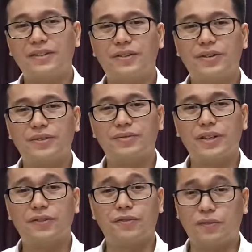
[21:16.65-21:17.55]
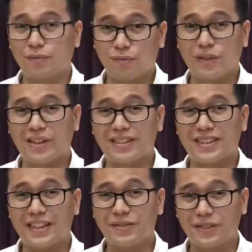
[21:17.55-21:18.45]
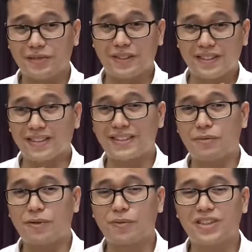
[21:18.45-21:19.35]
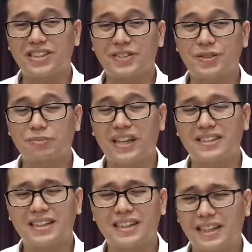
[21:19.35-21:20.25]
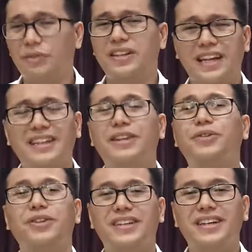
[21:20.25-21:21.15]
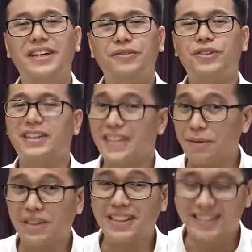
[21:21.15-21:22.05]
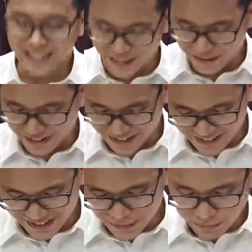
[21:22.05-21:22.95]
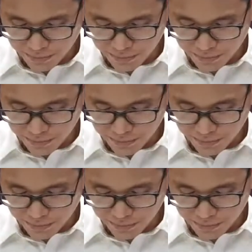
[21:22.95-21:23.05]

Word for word: or if we ourselves, if there's someone watching who's past 80, we thank the Lord for the time that He has given us.